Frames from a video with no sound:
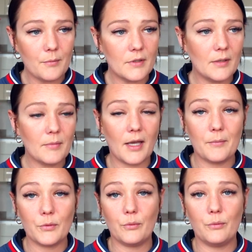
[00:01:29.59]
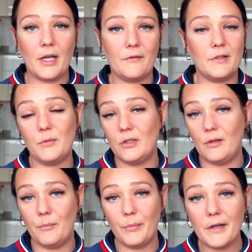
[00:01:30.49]
Some camps will have someone
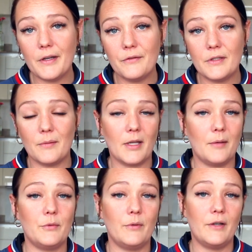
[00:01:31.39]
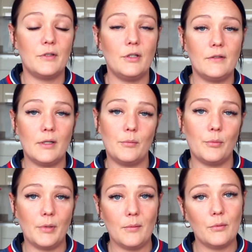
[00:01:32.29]
doing both. Some camps will have two
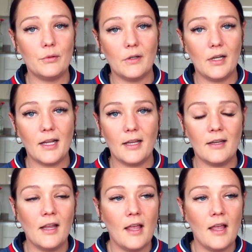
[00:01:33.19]
separate people doing it.